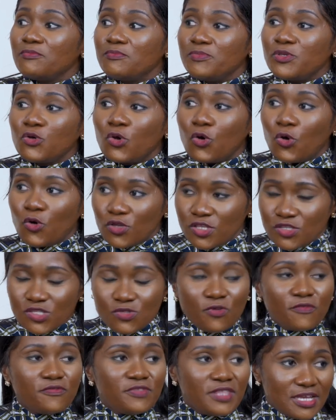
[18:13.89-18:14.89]

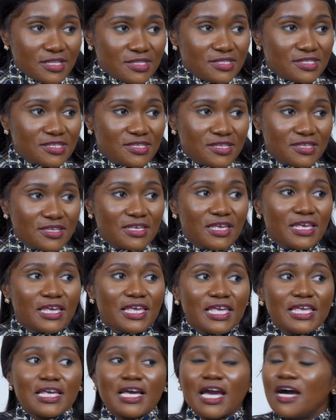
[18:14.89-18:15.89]
Because of that,
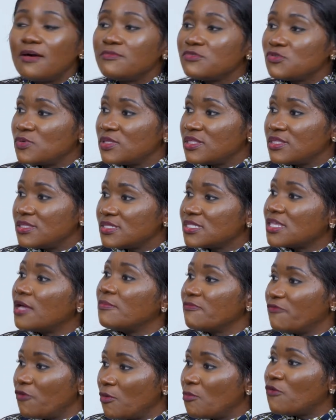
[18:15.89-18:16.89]
it comes with
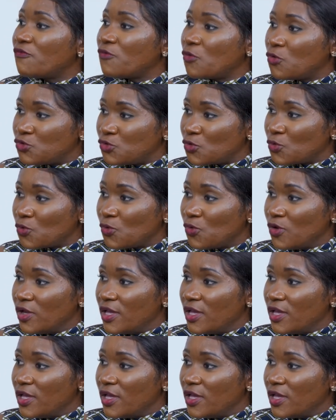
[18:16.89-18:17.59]
some form of odor.